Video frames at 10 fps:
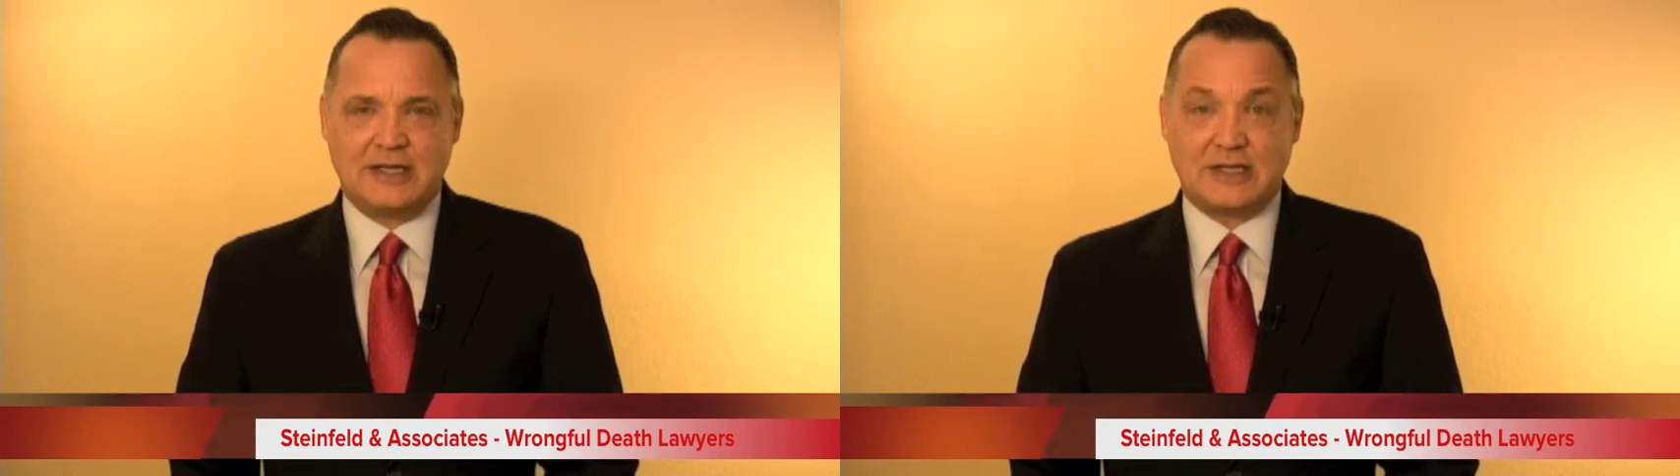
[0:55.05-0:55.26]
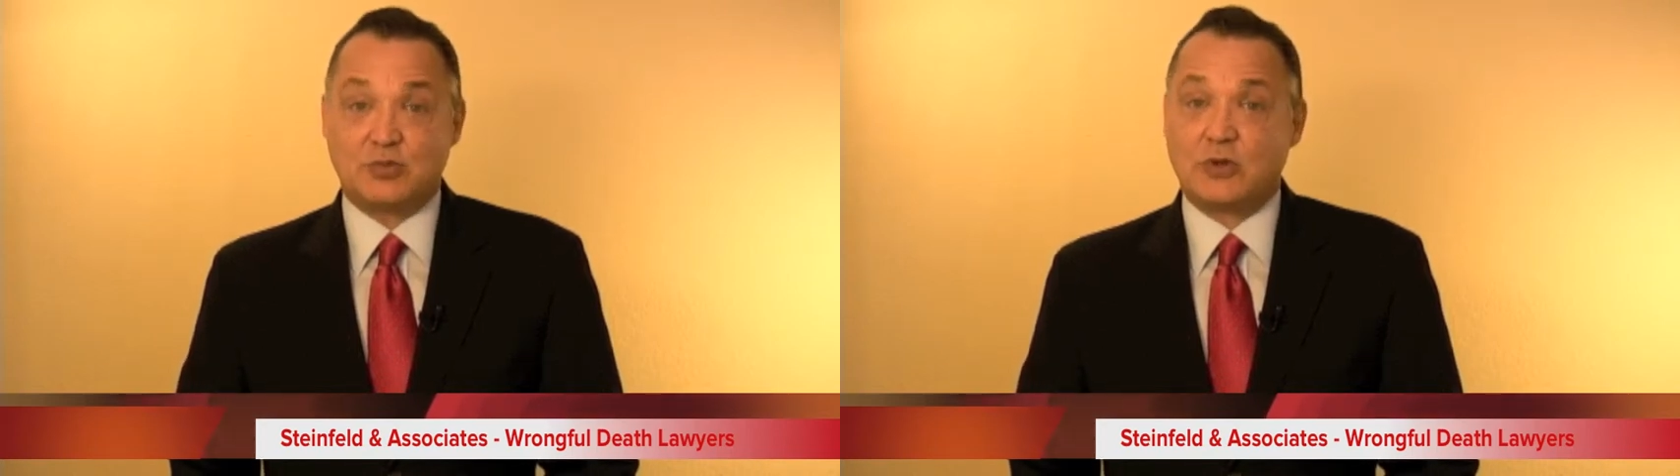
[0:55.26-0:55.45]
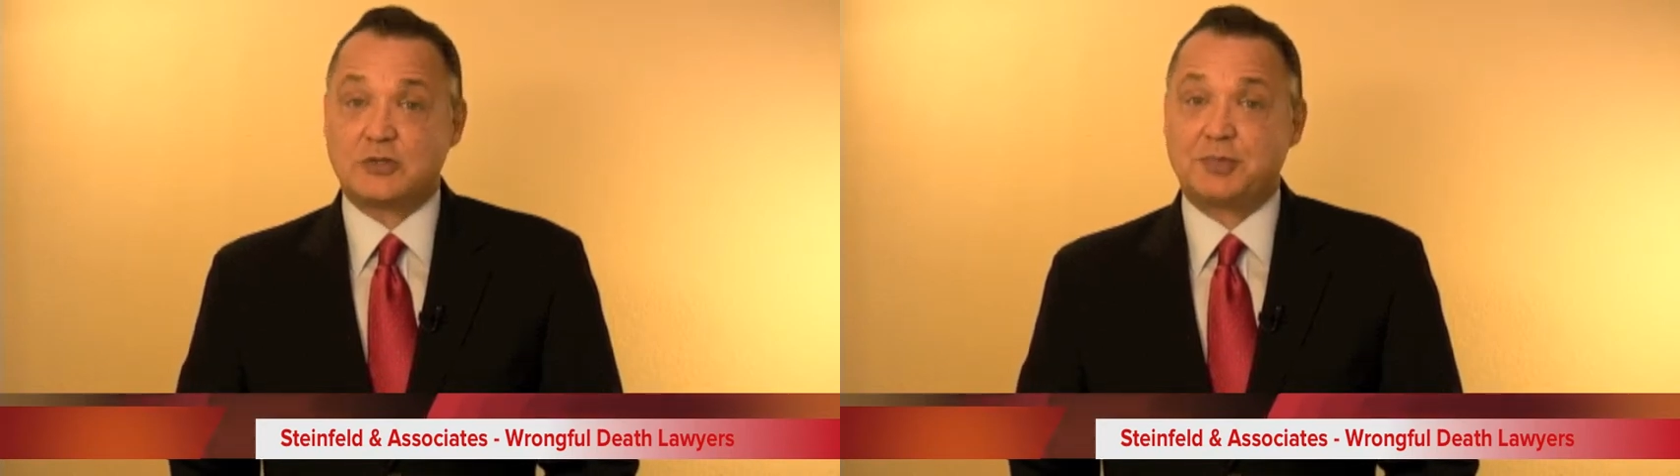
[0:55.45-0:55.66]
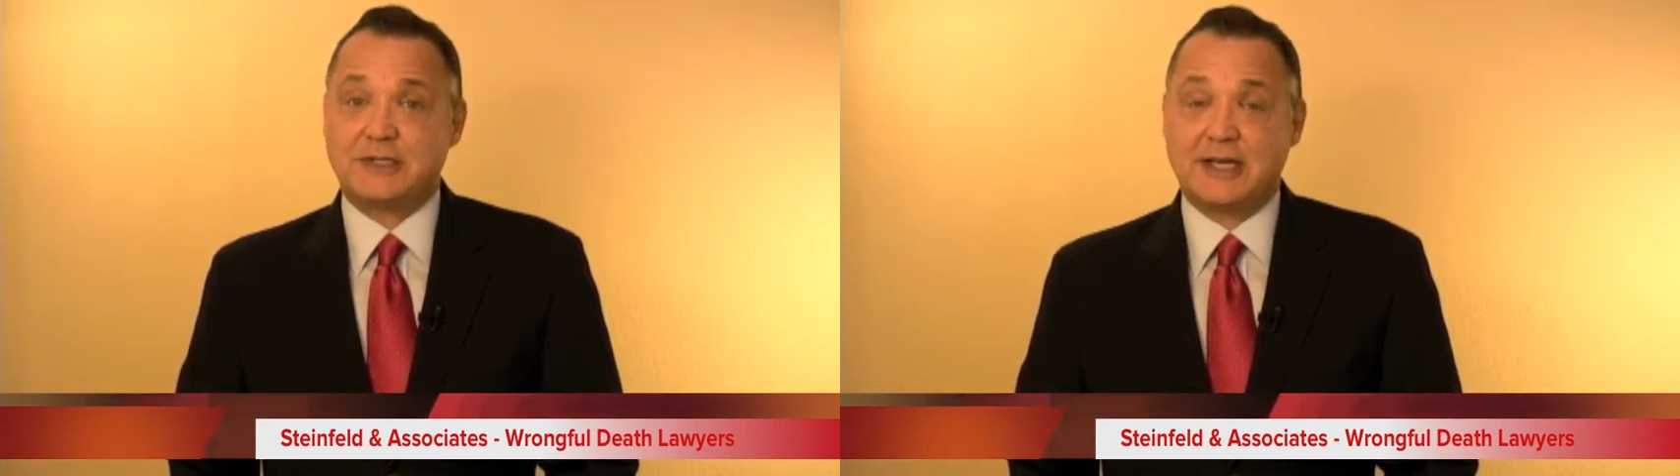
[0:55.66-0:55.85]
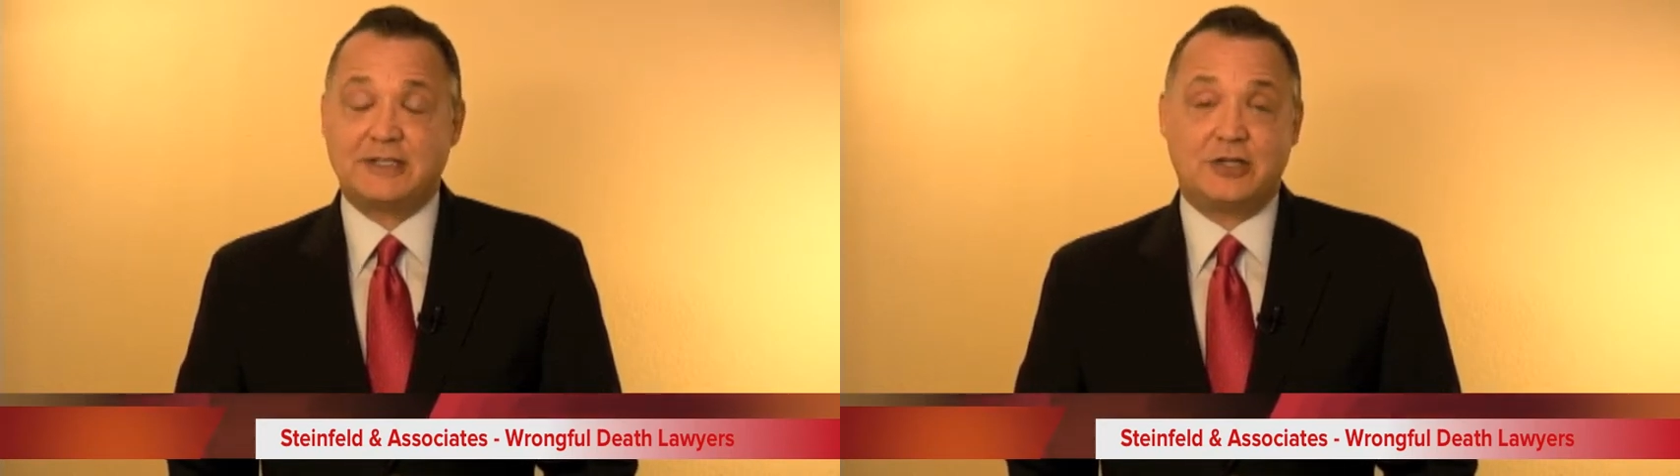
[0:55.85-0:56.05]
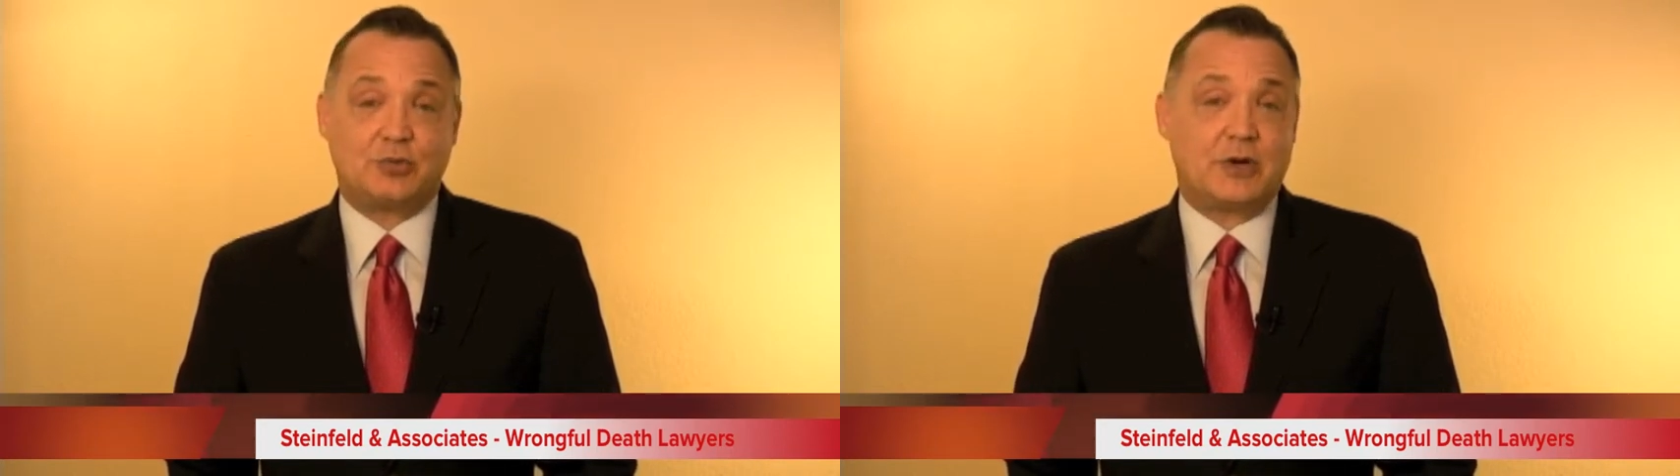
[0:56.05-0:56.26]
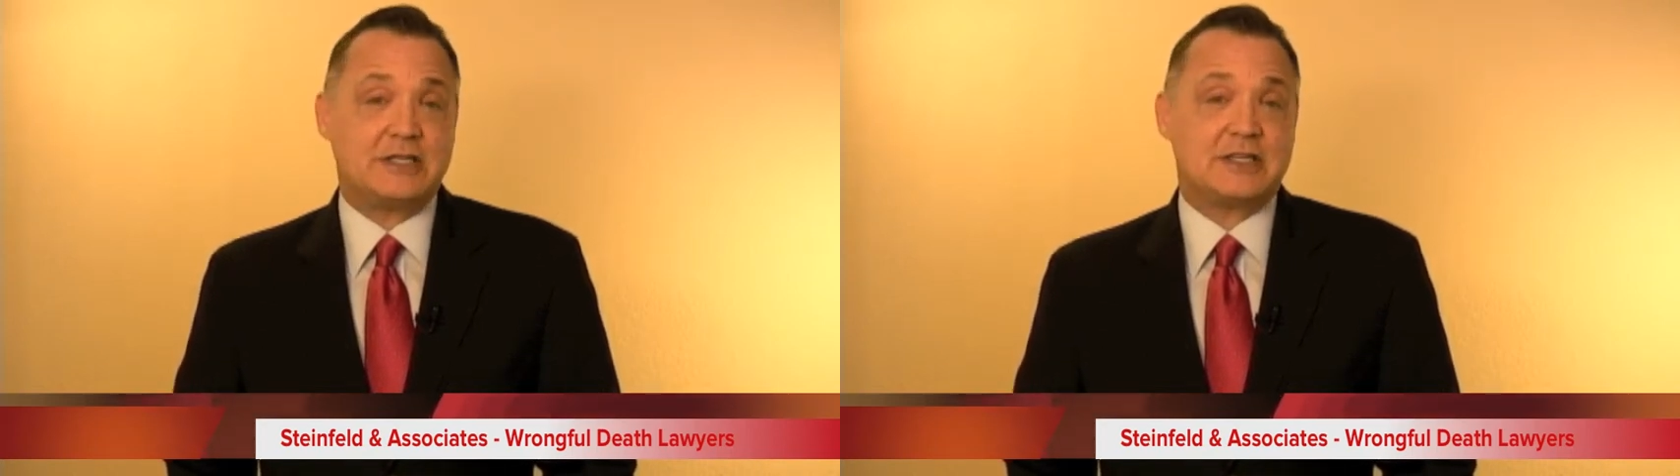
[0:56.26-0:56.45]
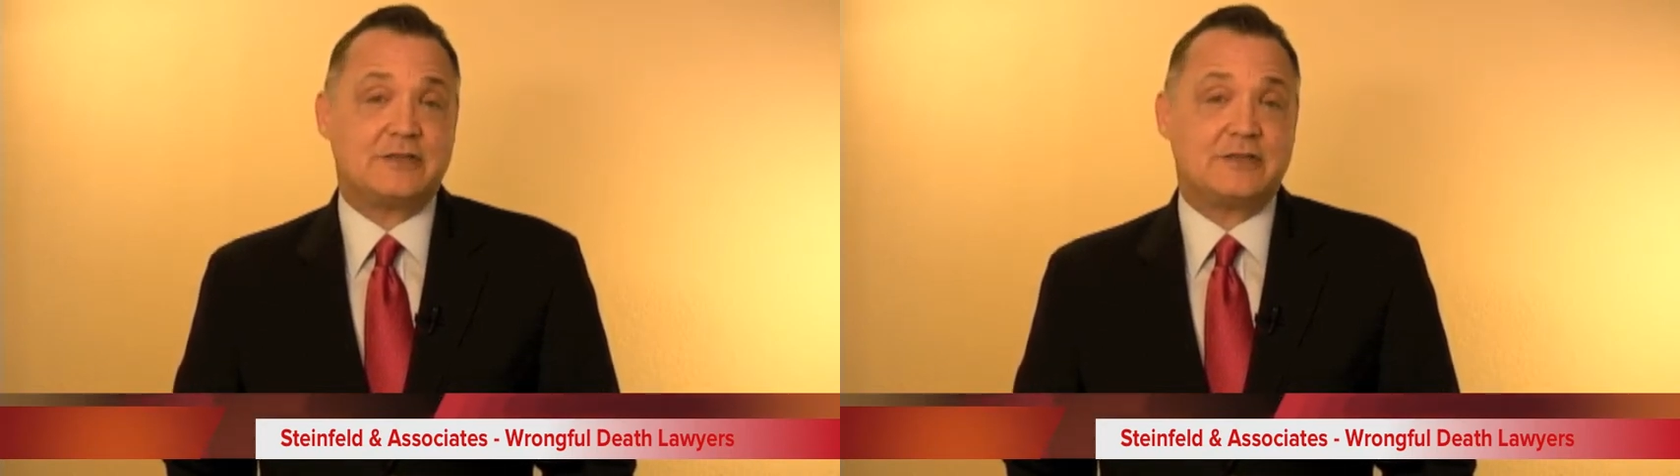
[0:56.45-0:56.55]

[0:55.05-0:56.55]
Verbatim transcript: as well as protecting the rights